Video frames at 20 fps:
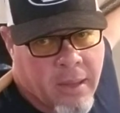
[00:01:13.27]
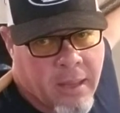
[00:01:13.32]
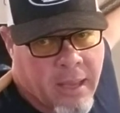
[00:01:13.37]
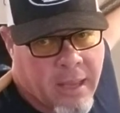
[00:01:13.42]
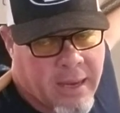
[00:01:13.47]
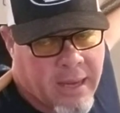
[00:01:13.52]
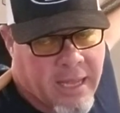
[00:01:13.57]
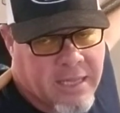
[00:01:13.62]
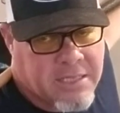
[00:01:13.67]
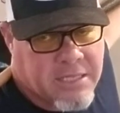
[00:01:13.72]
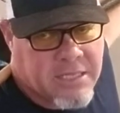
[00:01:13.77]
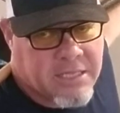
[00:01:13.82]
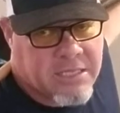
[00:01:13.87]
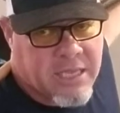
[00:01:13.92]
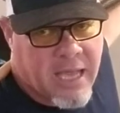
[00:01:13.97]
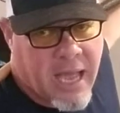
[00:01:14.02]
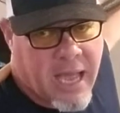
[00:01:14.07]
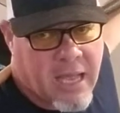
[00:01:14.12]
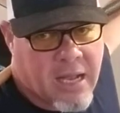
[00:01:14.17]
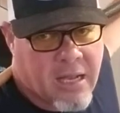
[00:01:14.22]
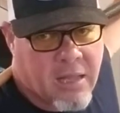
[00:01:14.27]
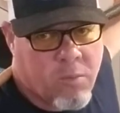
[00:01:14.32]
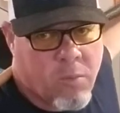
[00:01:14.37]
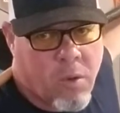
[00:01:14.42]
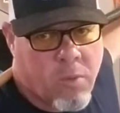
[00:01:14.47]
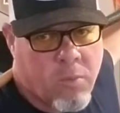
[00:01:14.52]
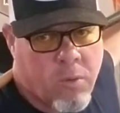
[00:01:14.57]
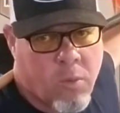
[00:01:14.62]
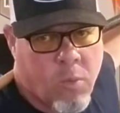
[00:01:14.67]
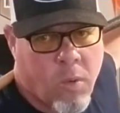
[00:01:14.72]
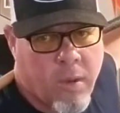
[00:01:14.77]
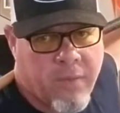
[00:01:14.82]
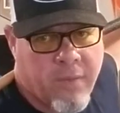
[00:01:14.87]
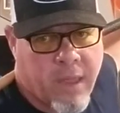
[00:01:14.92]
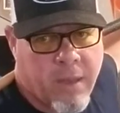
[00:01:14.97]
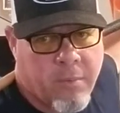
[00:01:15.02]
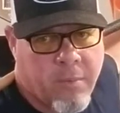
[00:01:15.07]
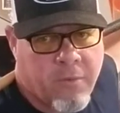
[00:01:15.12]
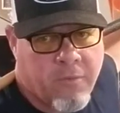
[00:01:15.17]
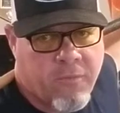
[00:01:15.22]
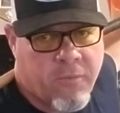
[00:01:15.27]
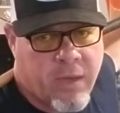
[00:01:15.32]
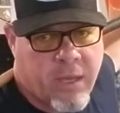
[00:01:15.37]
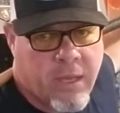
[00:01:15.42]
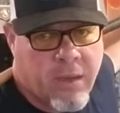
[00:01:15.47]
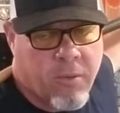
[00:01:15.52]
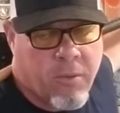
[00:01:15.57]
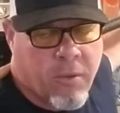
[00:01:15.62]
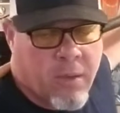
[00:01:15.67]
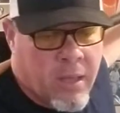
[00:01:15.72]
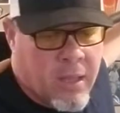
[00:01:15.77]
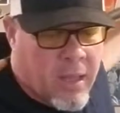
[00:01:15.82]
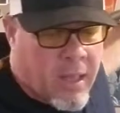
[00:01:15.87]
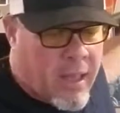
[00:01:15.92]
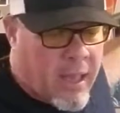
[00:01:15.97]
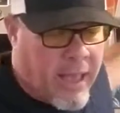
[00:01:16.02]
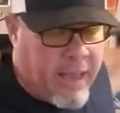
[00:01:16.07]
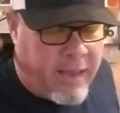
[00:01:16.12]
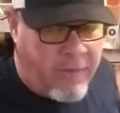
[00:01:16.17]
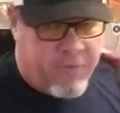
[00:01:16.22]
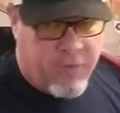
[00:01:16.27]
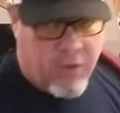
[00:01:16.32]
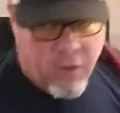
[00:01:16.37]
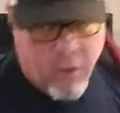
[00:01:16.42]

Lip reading: And that's exactly what we want them to feel. Hey, if you